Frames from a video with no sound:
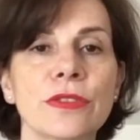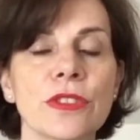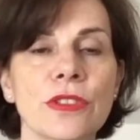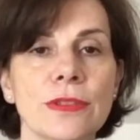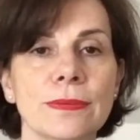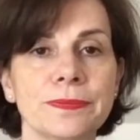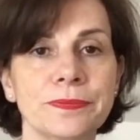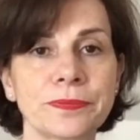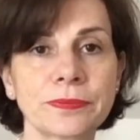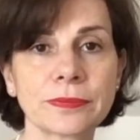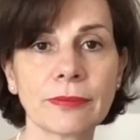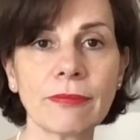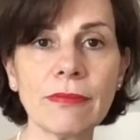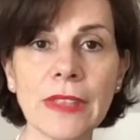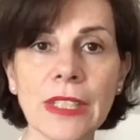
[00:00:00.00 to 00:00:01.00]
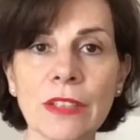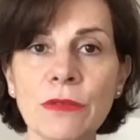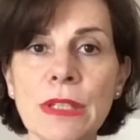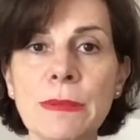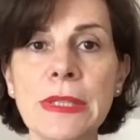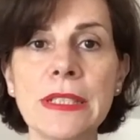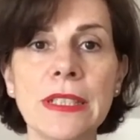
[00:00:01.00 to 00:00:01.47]
Women
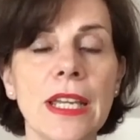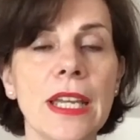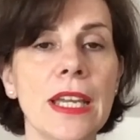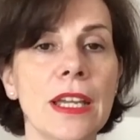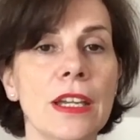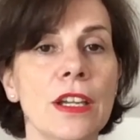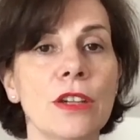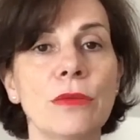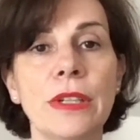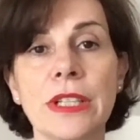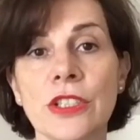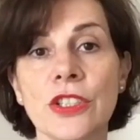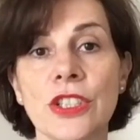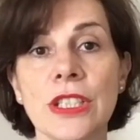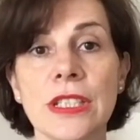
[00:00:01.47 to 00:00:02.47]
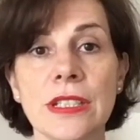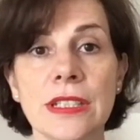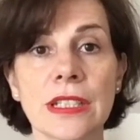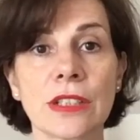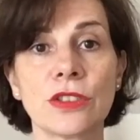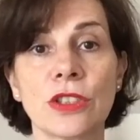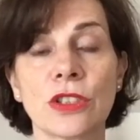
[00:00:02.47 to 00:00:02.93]
wearing jeans and just a white
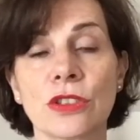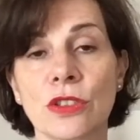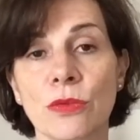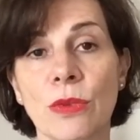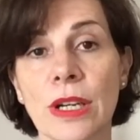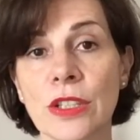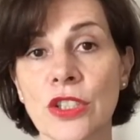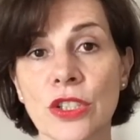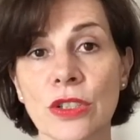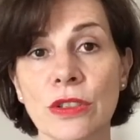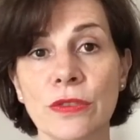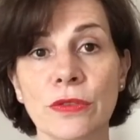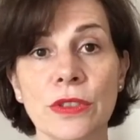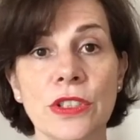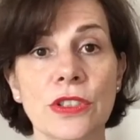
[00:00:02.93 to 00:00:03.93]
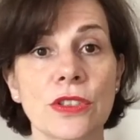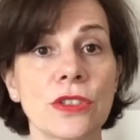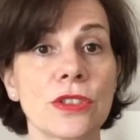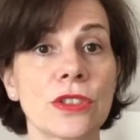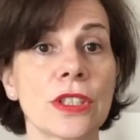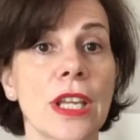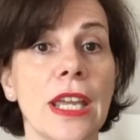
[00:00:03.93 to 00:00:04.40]
shirt, for instance. Oh,
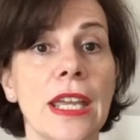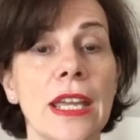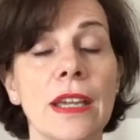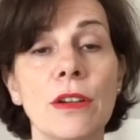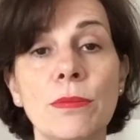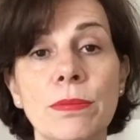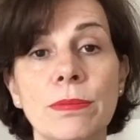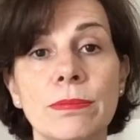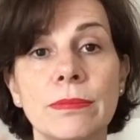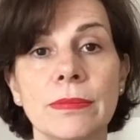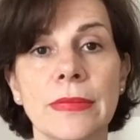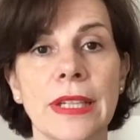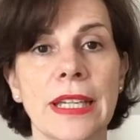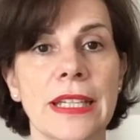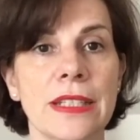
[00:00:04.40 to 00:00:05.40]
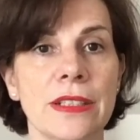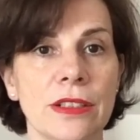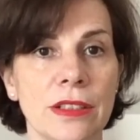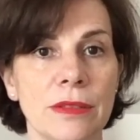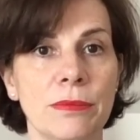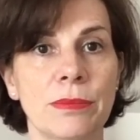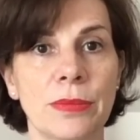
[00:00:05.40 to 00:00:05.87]
and a pearl necklace.
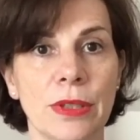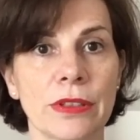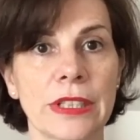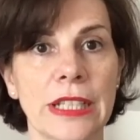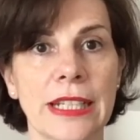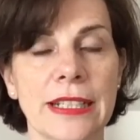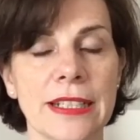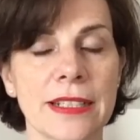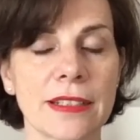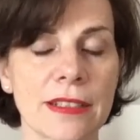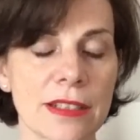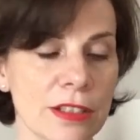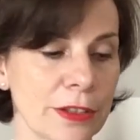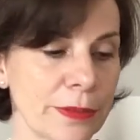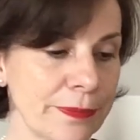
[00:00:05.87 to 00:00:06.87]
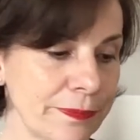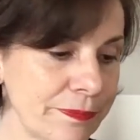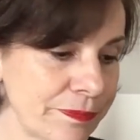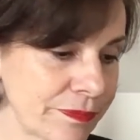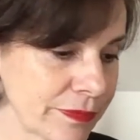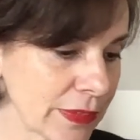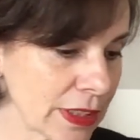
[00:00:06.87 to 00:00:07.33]
So
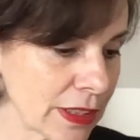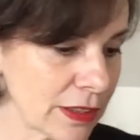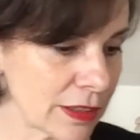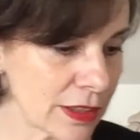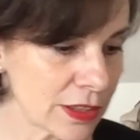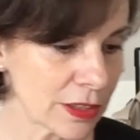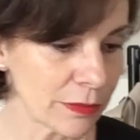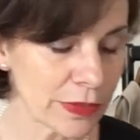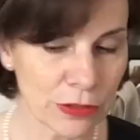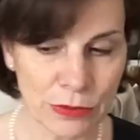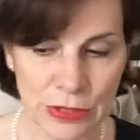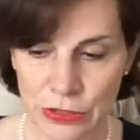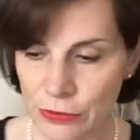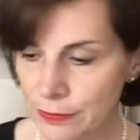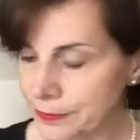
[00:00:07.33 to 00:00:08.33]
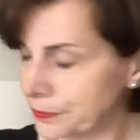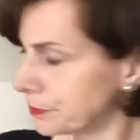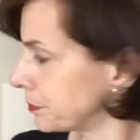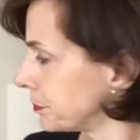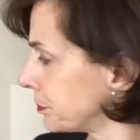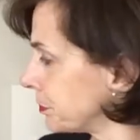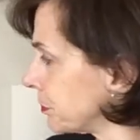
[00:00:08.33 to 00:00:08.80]
something we do.
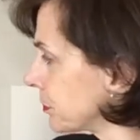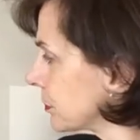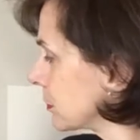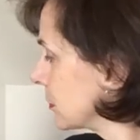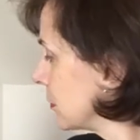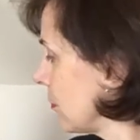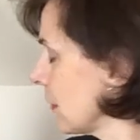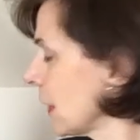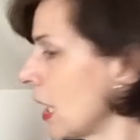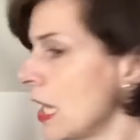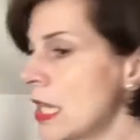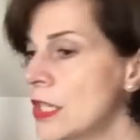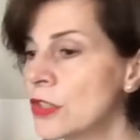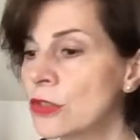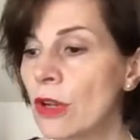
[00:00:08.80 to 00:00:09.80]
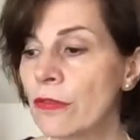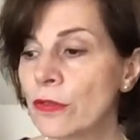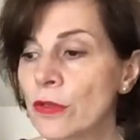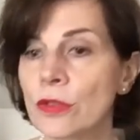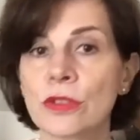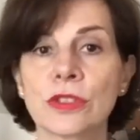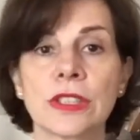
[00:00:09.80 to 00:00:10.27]
So of course you can have, you
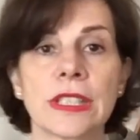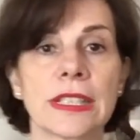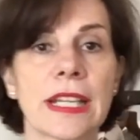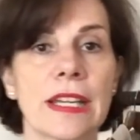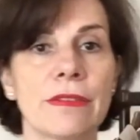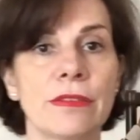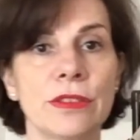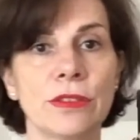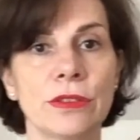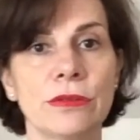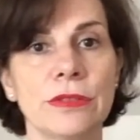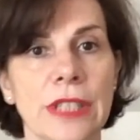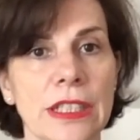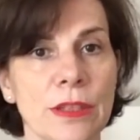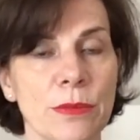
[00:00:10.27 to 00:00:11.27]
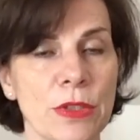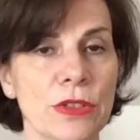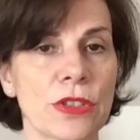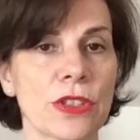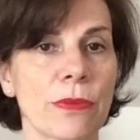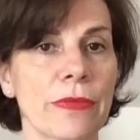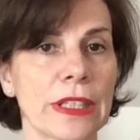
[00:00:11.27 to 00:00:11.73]
know, diamond or something like that.
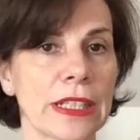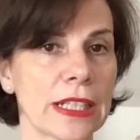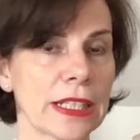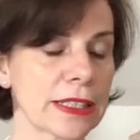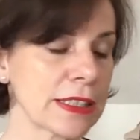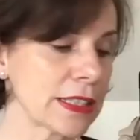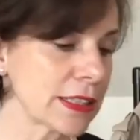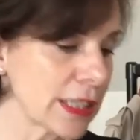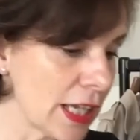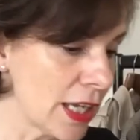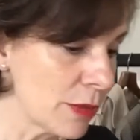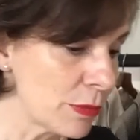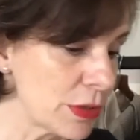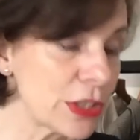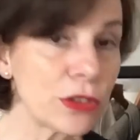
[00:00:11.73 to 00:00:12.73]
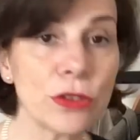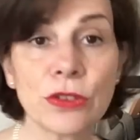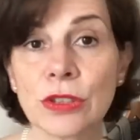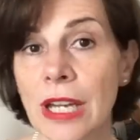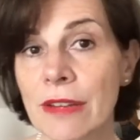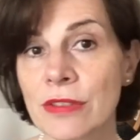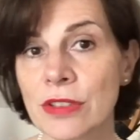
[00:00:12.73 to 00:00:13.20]
But it's good to have some good
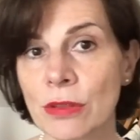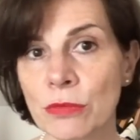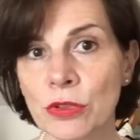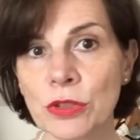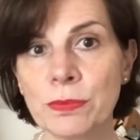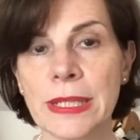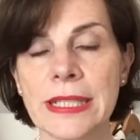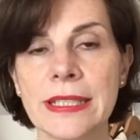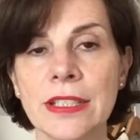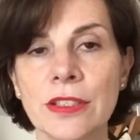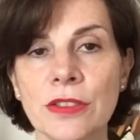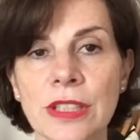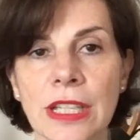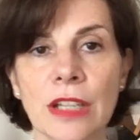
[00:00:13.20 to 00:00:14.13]
basics you can wear with a lot.